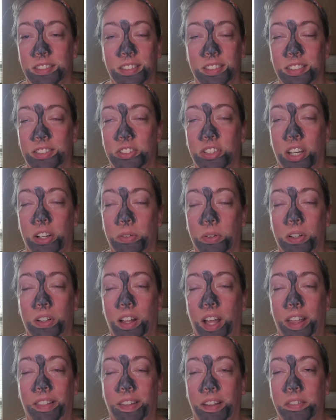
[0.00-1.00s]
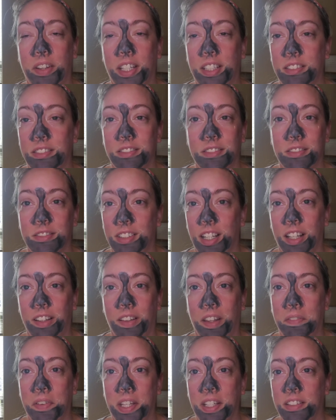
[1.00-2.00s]
in general, I love it. I
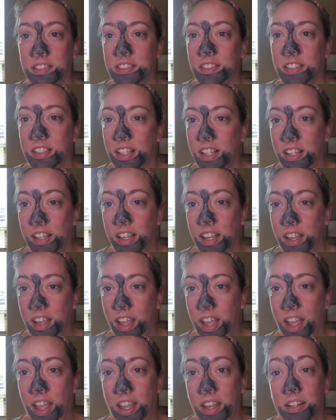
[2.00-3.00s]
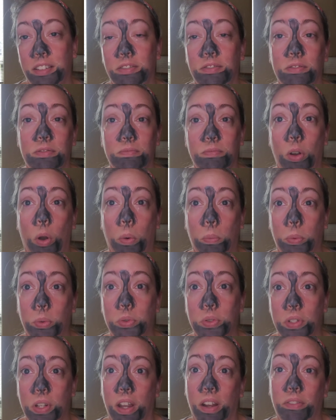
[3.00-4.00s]
love it. And
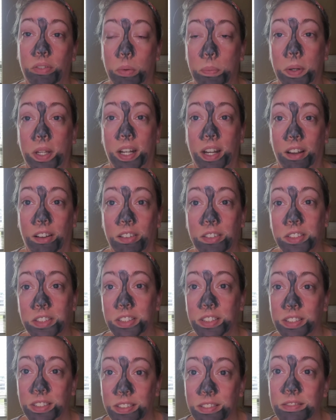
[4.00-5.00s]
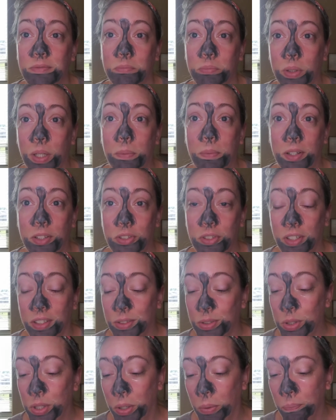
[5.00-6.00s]
almost everybody else pretty much
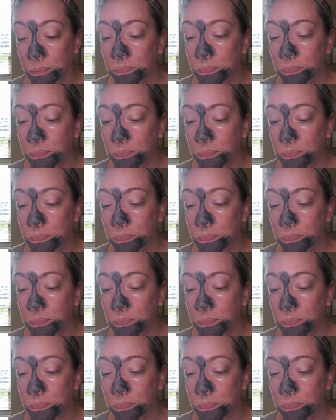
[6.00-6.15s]
does too.